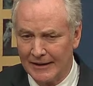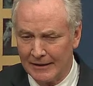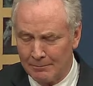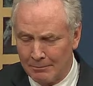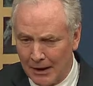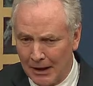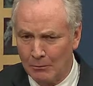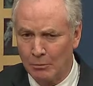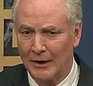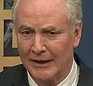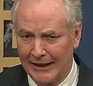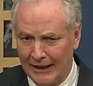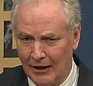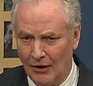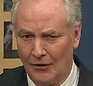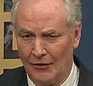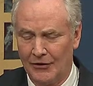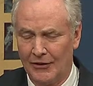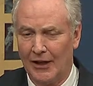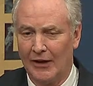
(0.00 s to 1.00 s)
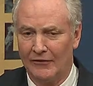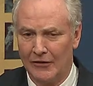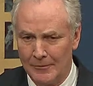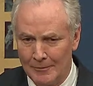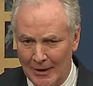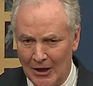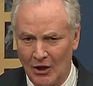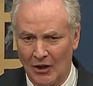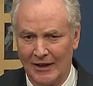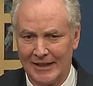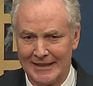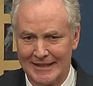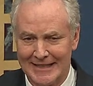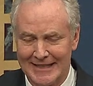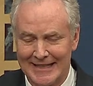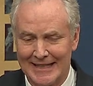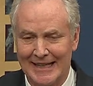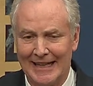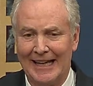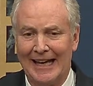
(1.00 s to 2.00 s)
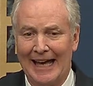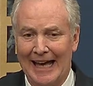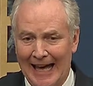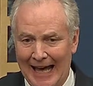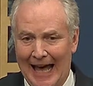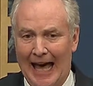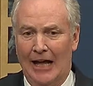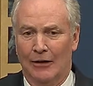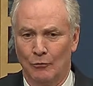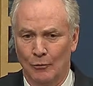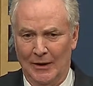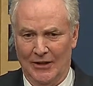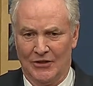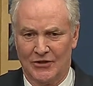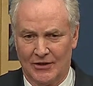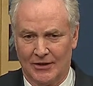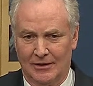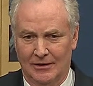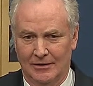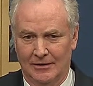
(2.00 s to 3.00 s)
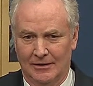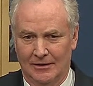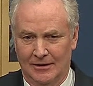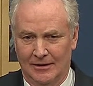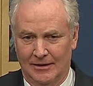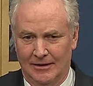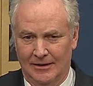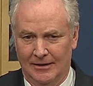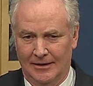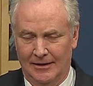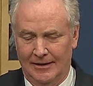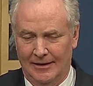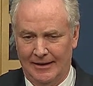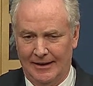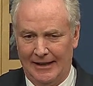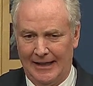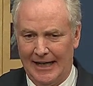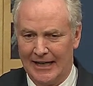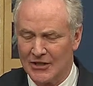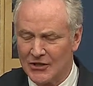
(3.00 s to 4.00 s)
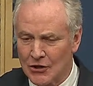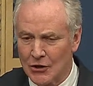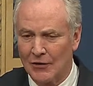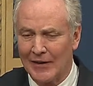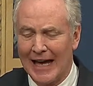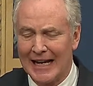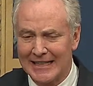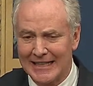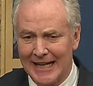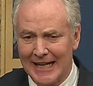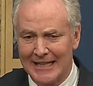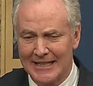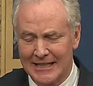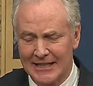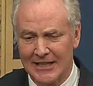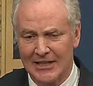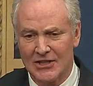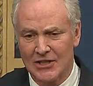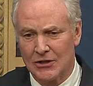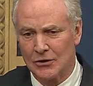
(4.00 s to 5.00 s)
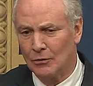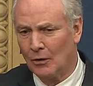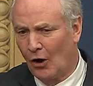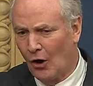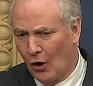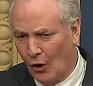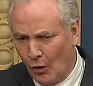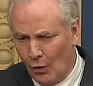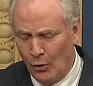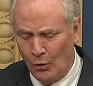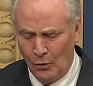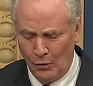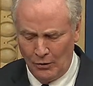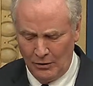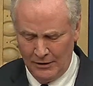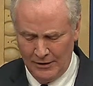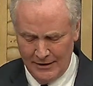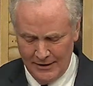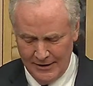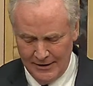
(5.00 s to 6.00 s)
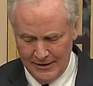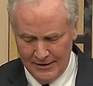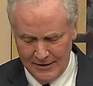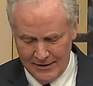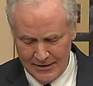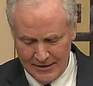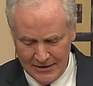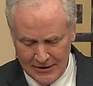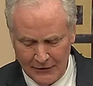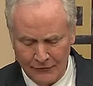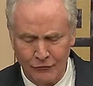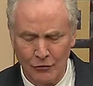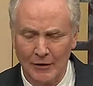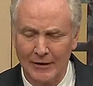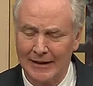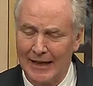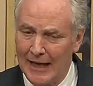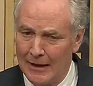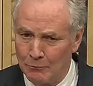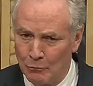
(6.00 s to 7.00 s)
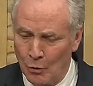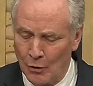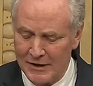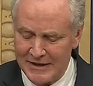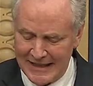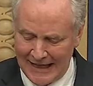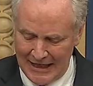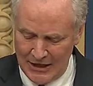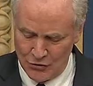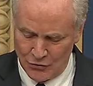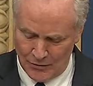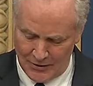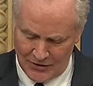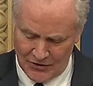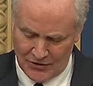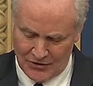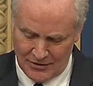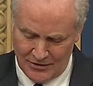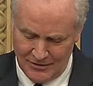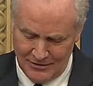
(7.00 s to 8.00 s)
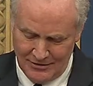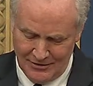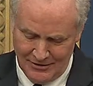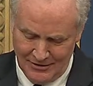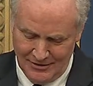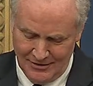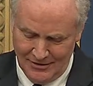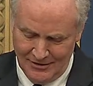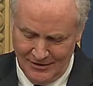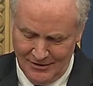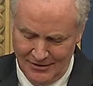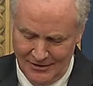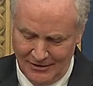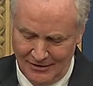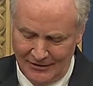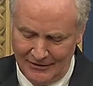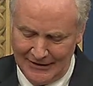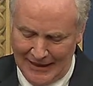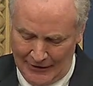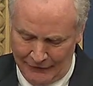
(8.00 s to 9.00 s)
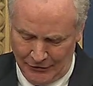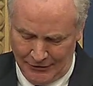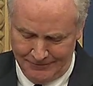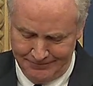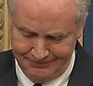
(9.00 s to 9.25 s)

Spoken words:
public health of Americans at risk. And so that takes this to a whole different and more dangerous level.